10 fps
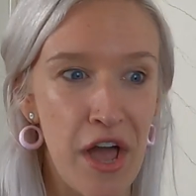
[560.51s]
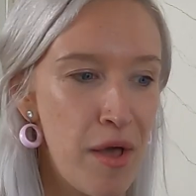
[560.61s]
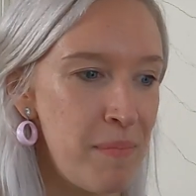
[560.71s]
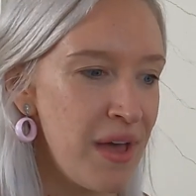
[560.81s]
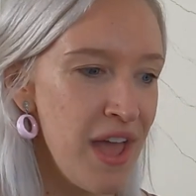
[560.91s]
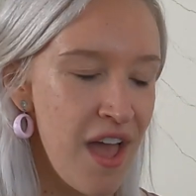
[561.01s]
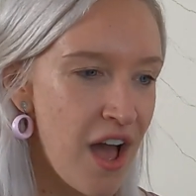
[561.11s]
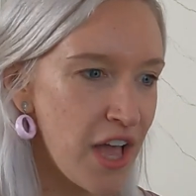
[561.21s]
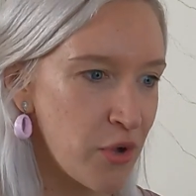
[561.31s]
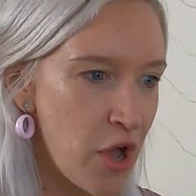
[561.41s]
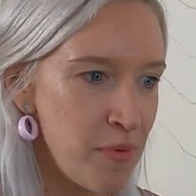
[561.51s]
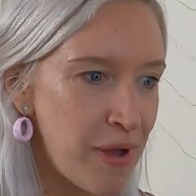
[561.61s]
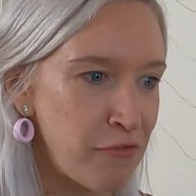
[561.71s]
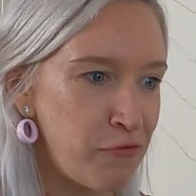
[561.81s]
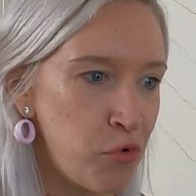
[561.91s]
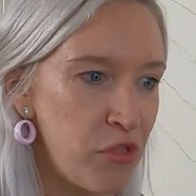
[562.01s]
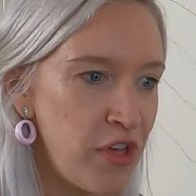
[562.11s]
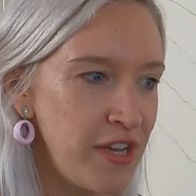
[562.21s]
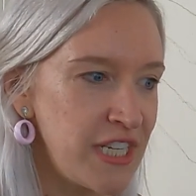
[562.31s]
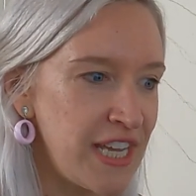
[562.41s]
I got home about
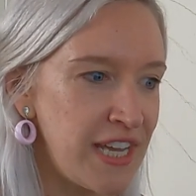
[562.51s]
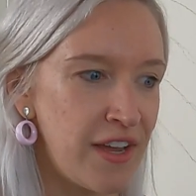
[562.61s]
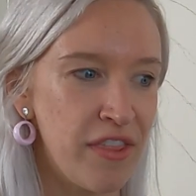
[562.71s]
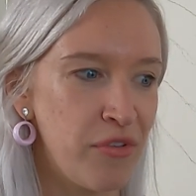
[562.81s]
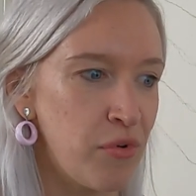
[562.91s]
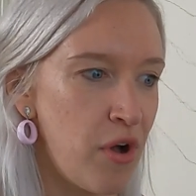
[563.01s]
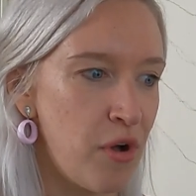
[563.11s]
4:30 and I thought,